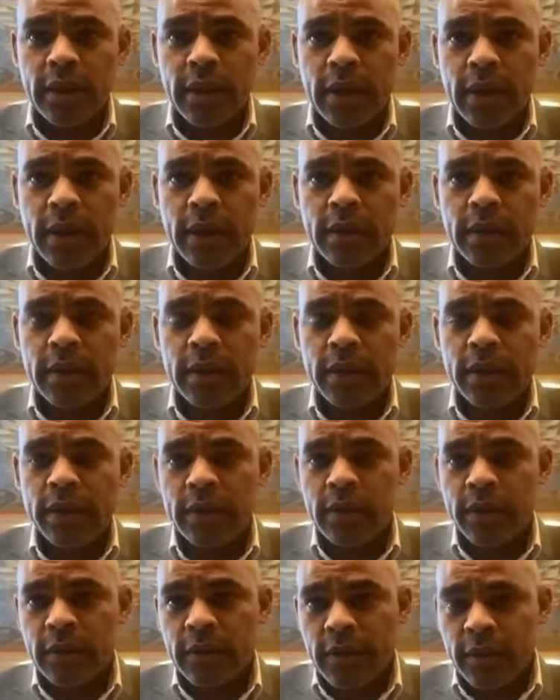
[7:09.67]
uh, the,
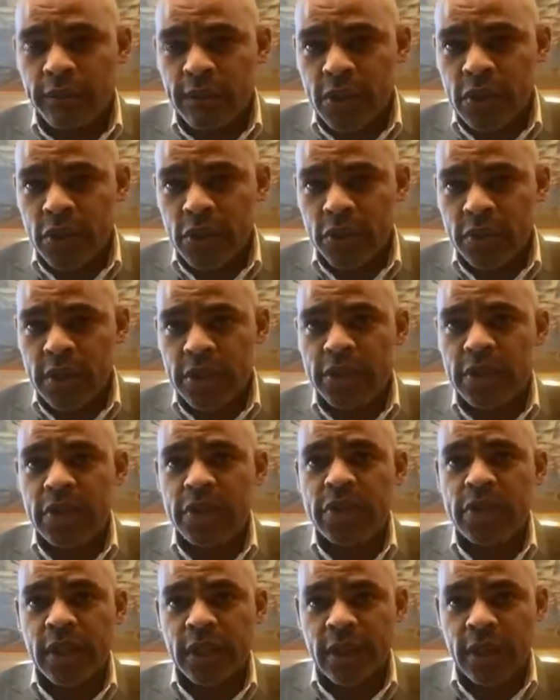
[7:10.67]
the, the physical
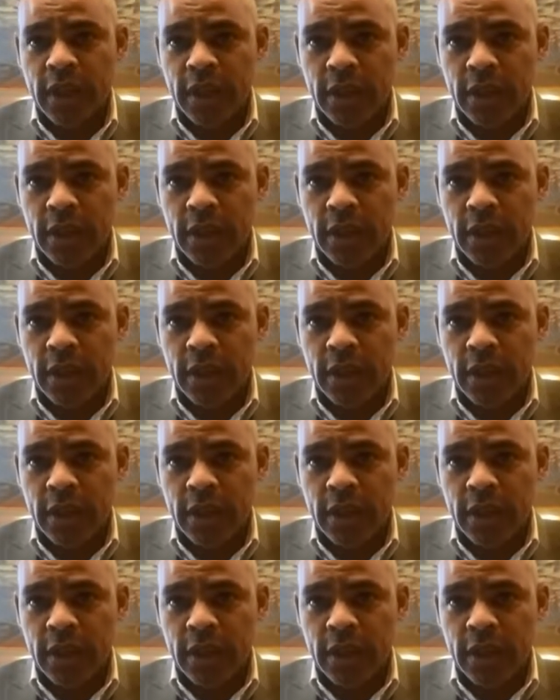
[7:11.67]
distancing